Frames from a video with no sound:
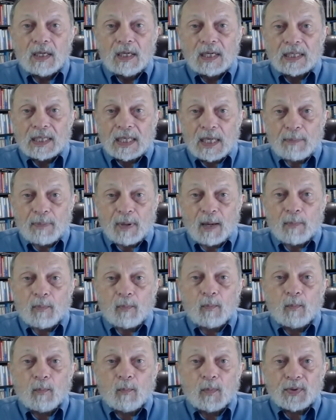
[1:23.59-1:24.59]
keep up
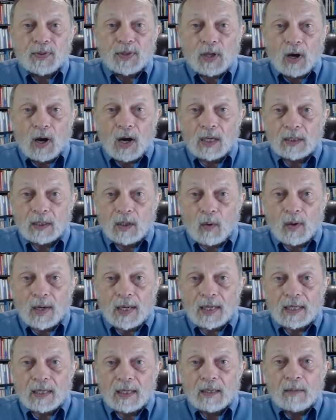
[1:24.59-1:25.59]
with the
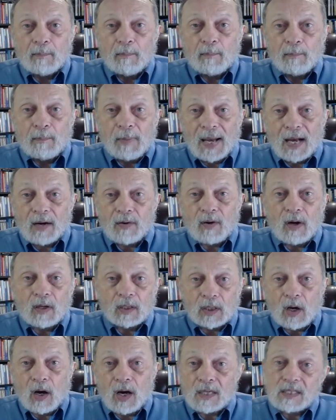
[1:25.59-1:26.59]
ongoing background
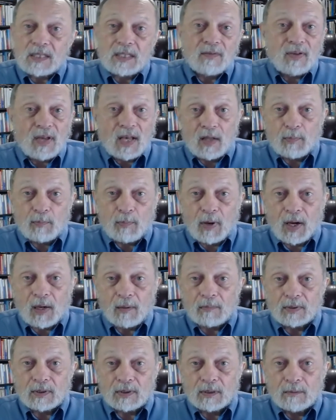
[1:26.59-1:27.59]
causes of health
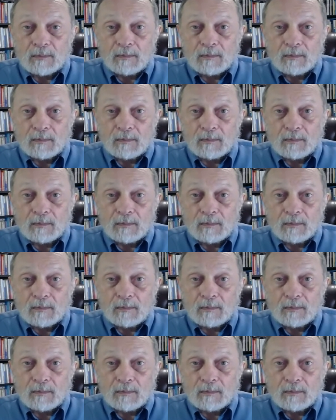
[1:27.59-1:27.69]
problems.